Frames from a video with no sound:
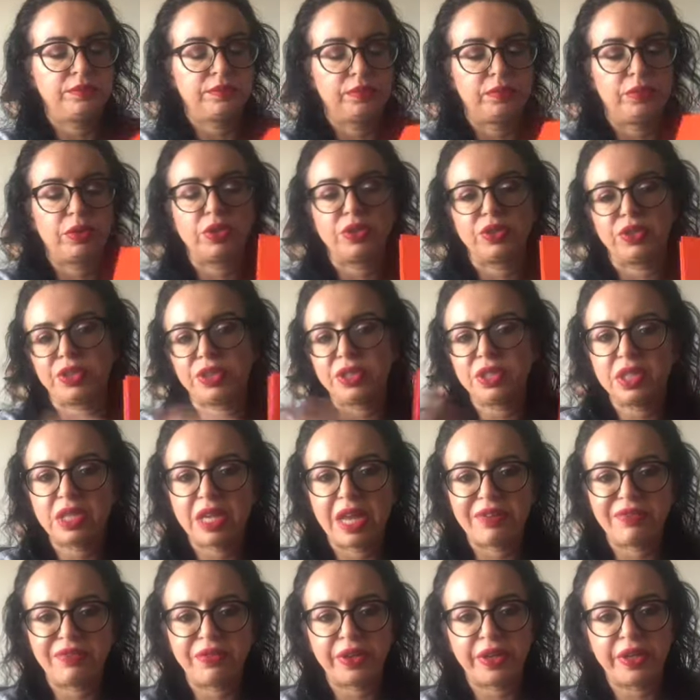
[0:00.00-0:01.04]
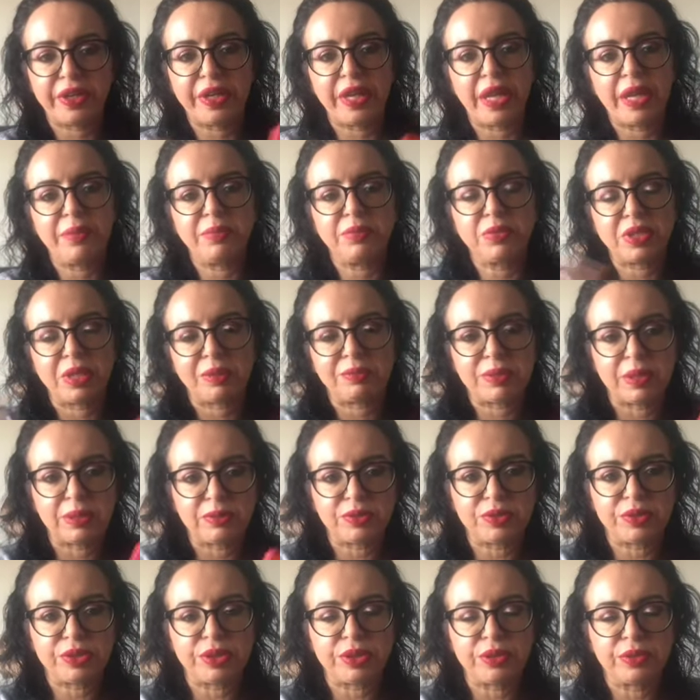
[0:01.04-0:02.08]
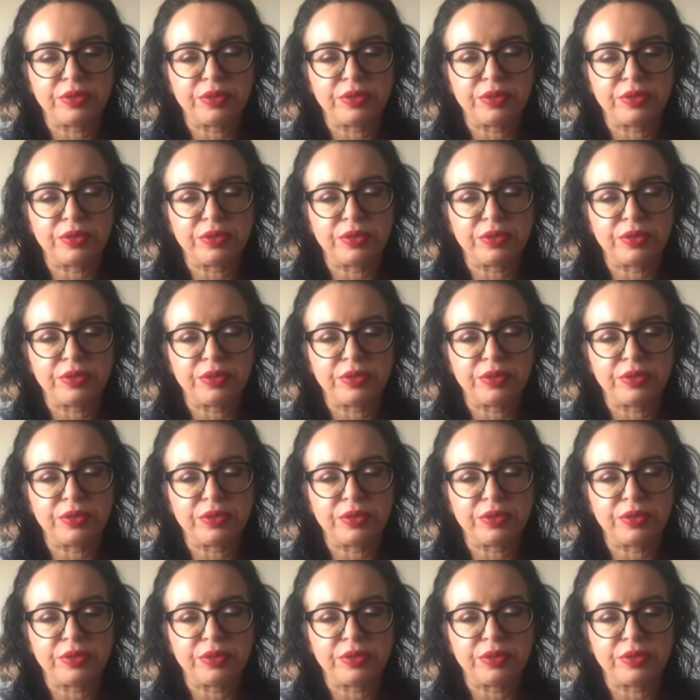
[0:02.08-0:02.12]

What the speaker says: because it's an African name, sometimes,